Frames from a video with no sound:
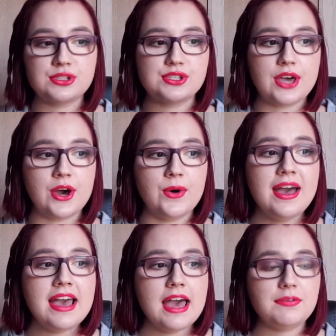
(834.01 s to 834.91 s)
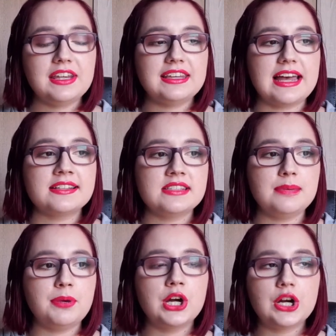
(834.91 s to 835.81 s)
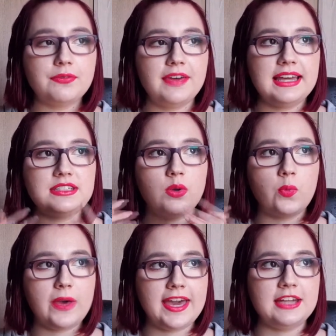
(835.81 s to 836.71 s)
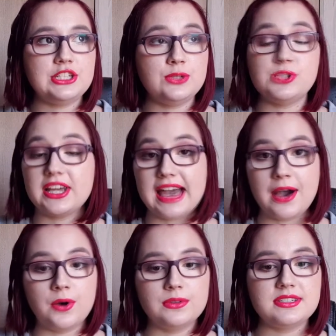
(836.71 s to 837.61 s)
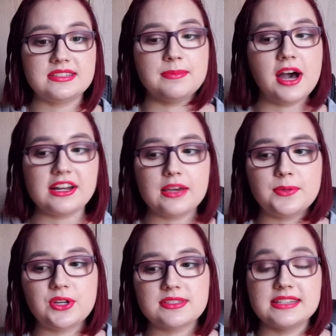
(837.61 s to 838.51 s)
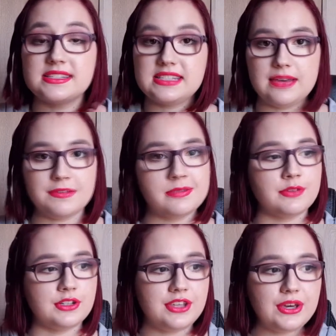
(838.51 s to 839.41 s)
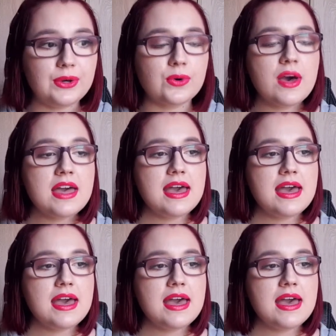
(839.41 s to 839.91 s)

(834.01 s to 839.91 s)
So I feel like that's the perfect way to check out some audiobooks and see if it's for you.